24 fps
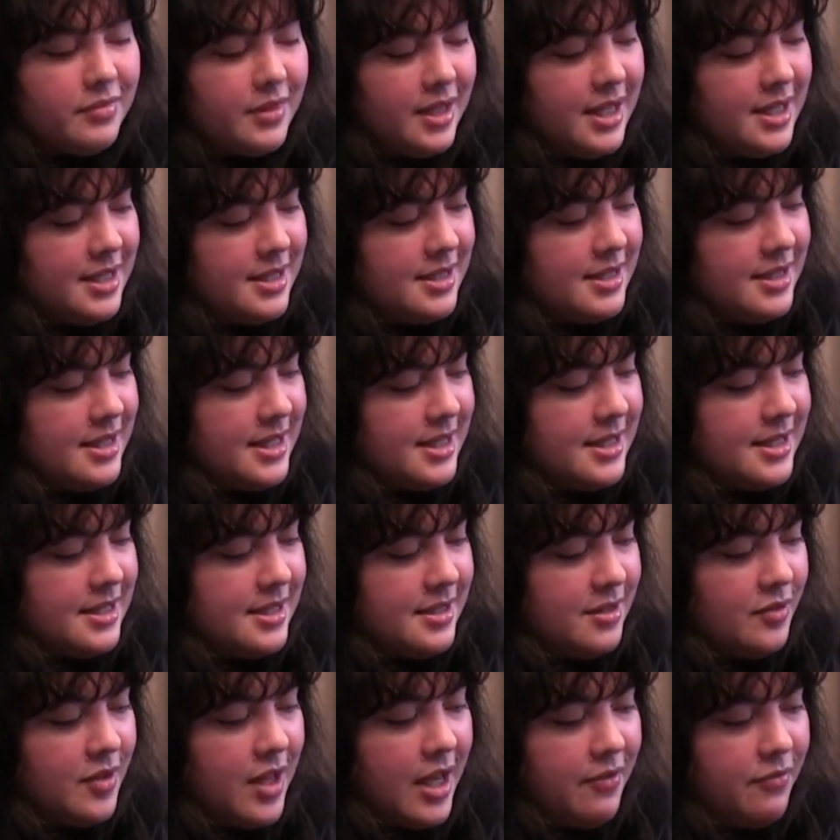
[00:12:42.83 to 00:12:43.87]
is
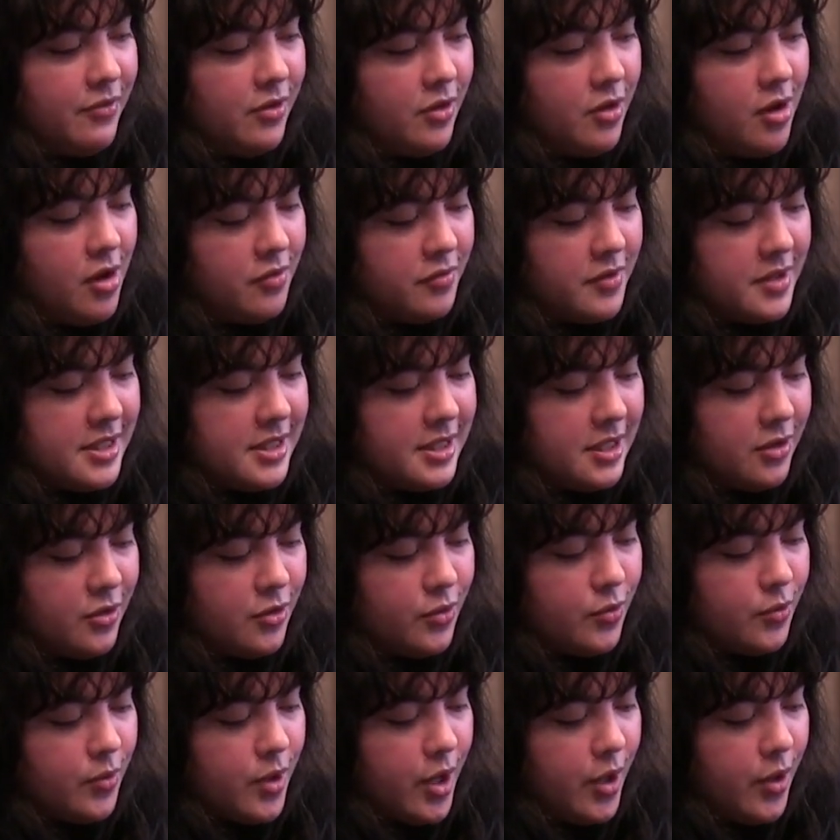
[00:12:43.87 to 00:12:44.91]
this Life Along the
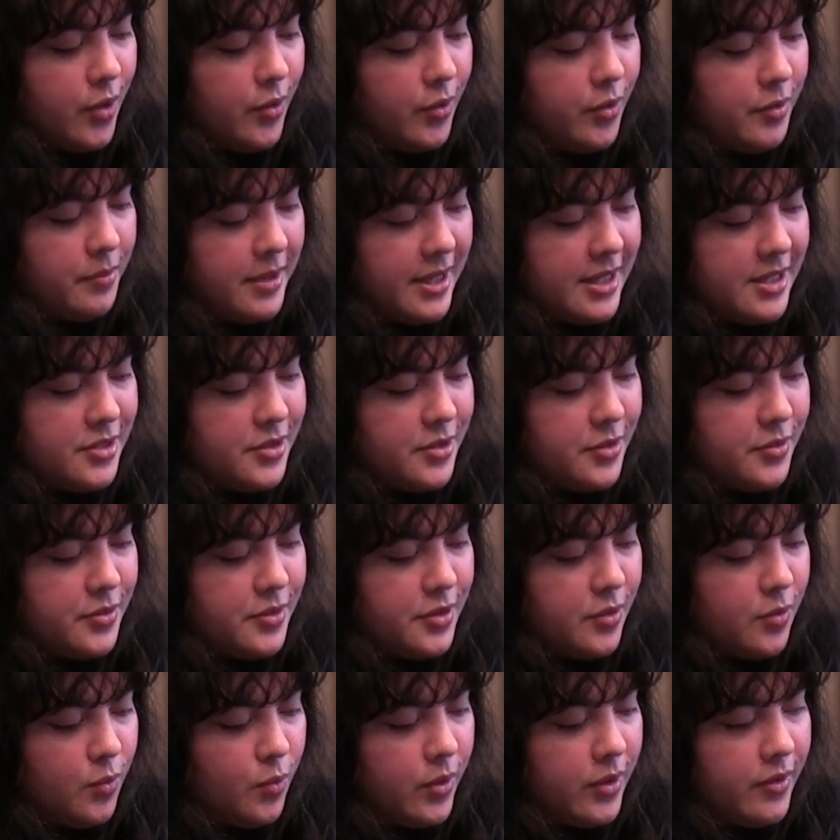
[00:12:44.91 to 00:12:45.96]
Silk Road by
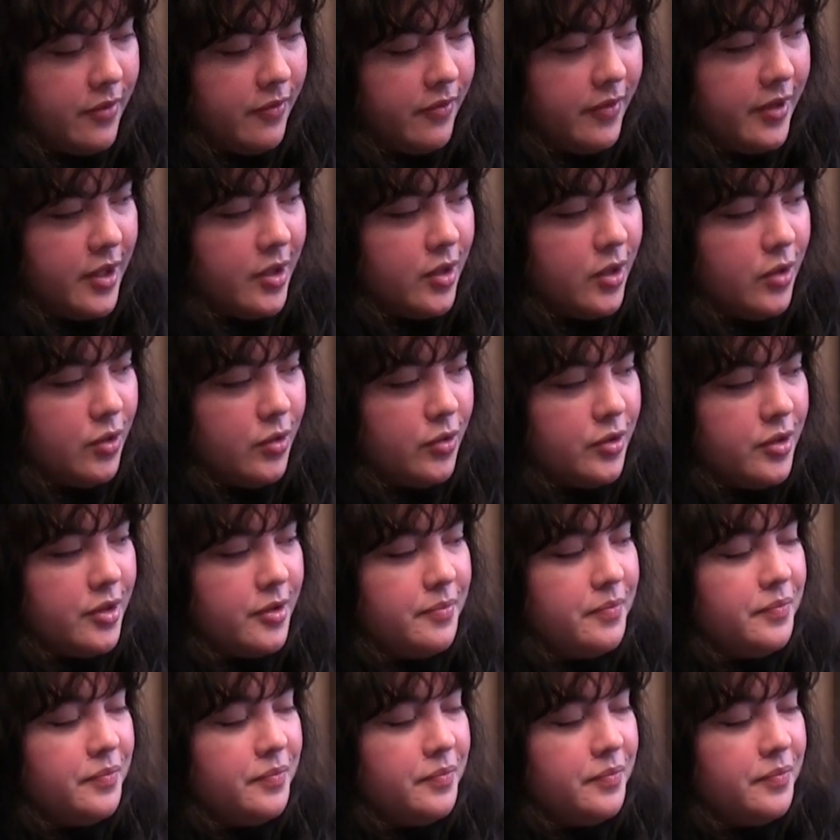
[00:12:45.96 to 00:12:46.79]
Susan Whitfield.